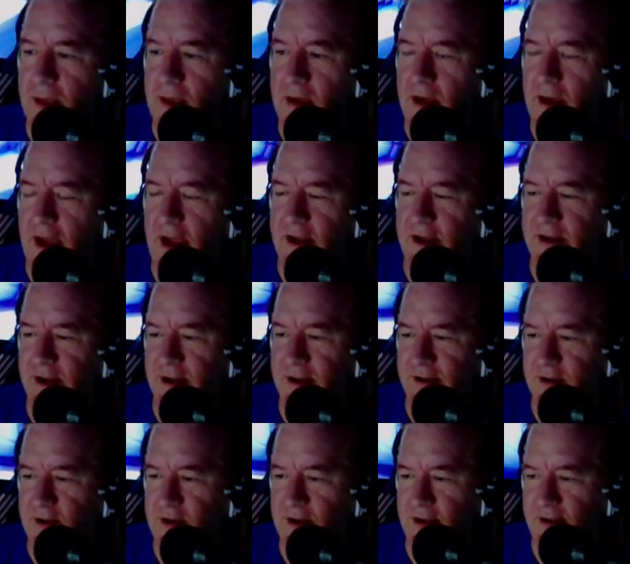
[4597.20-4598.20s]
Hey, Jess,
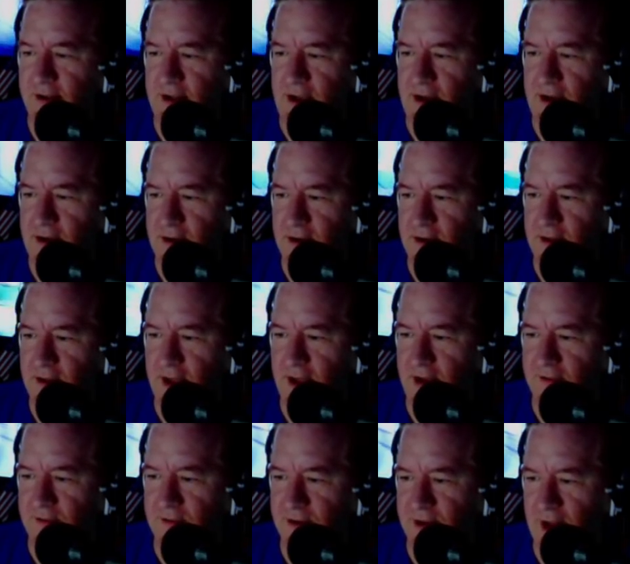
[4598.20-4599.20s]
good to see you.
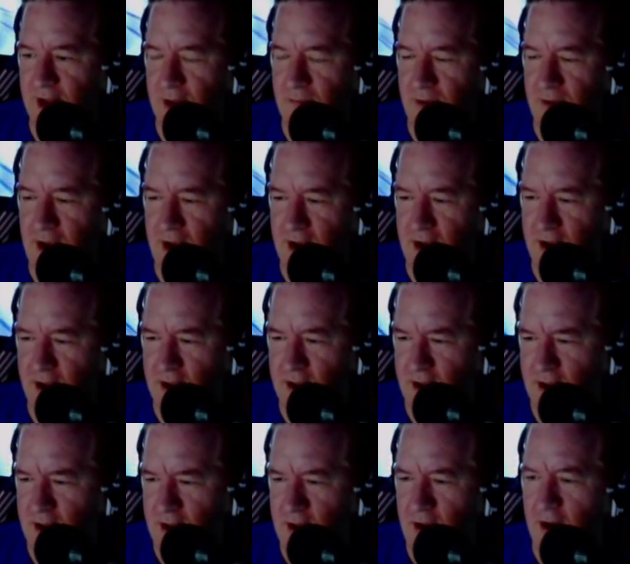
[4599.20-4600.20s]
Thanks for stopping in.
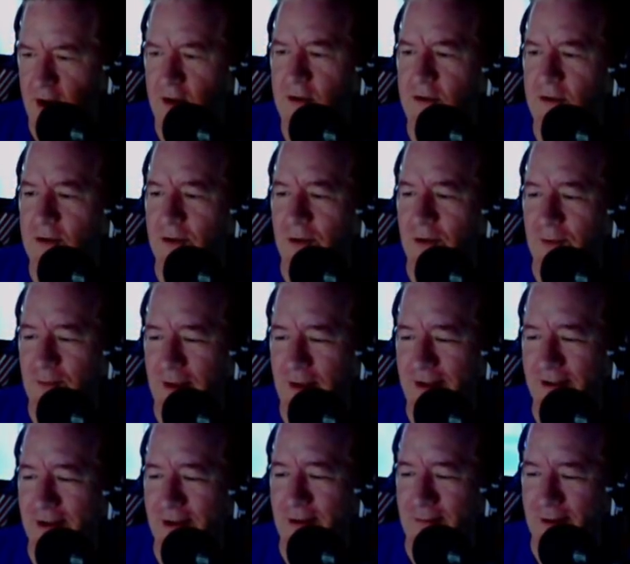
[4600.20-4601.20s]
Oh,
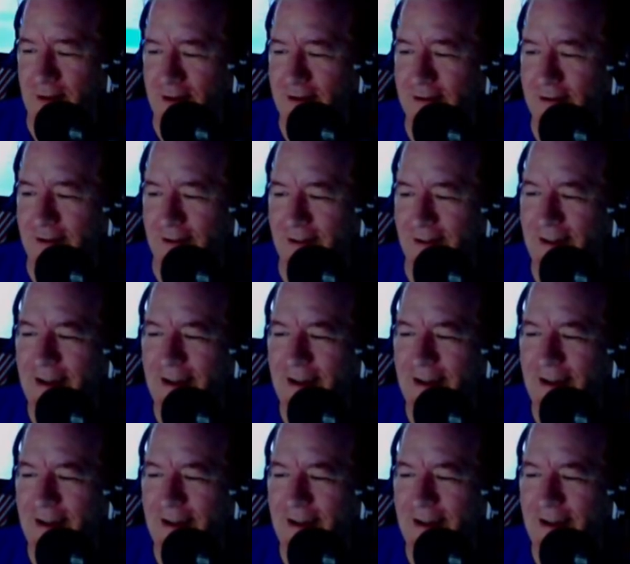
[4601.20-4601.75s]
Mr. Merkel.